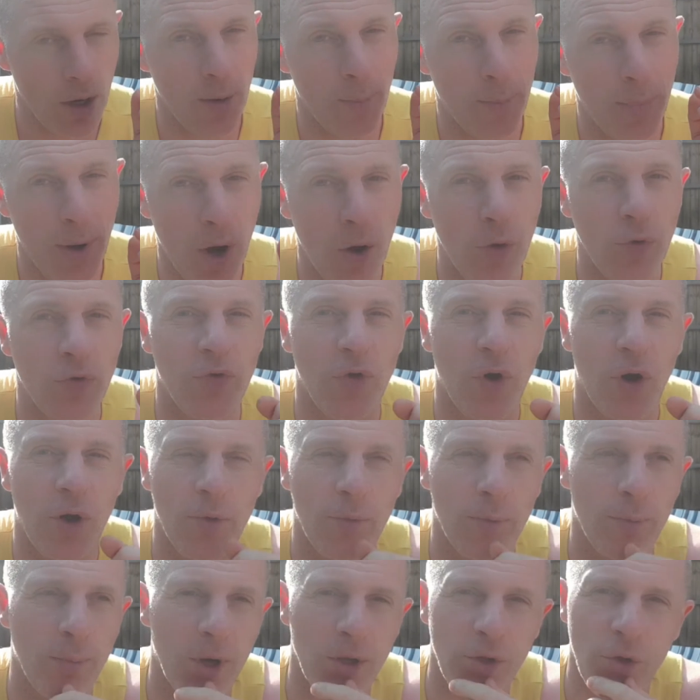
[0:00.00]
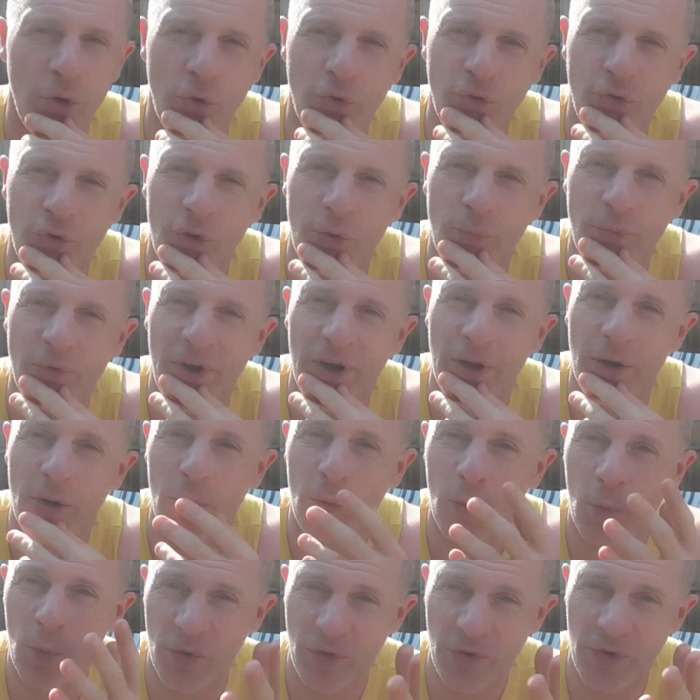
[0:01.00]
gonna post it on my YouTube channel,
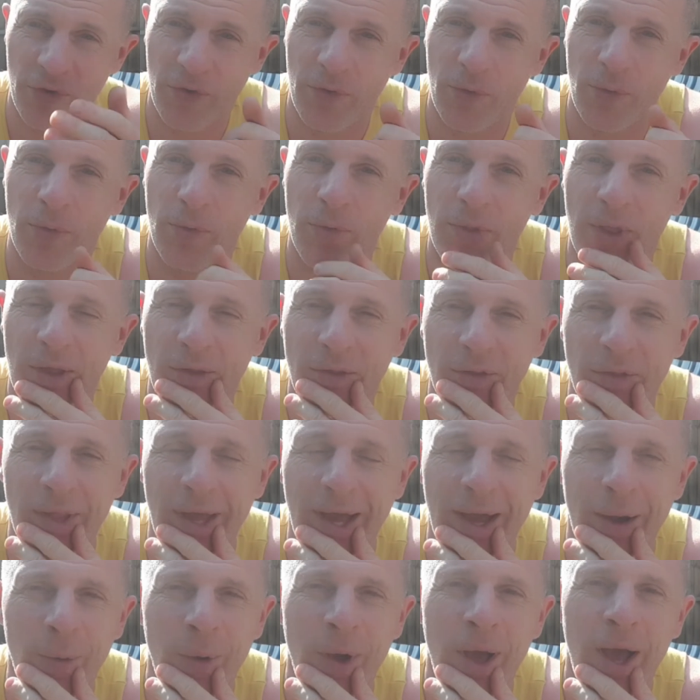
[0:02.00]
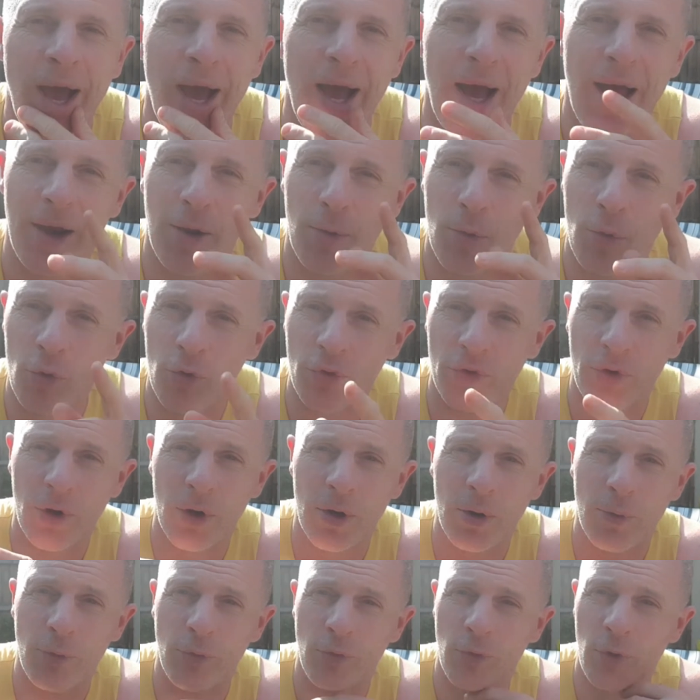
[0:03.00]
which is this now, and I'm also
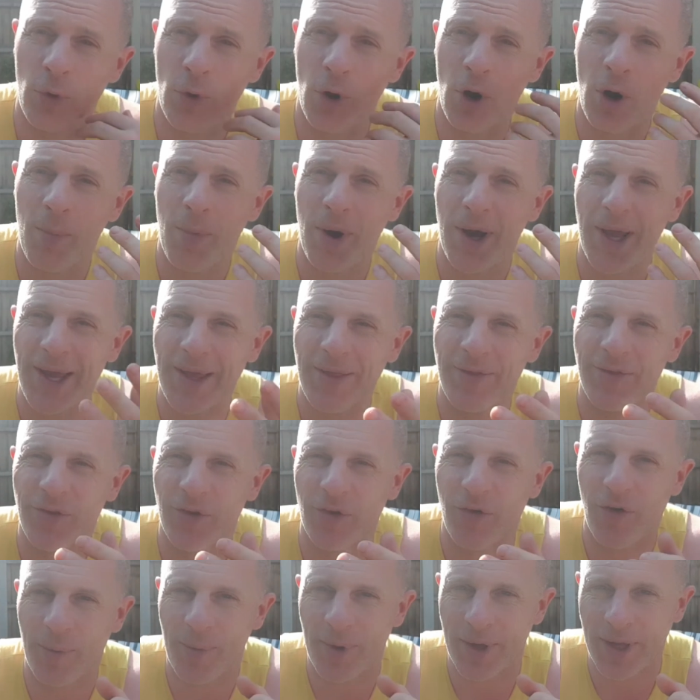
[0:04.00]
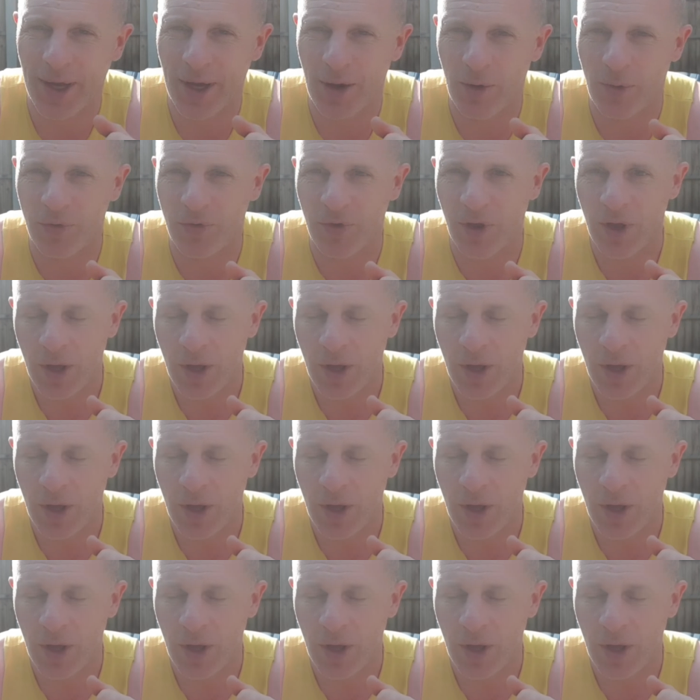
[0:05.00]
gonna do it on my Instagram account.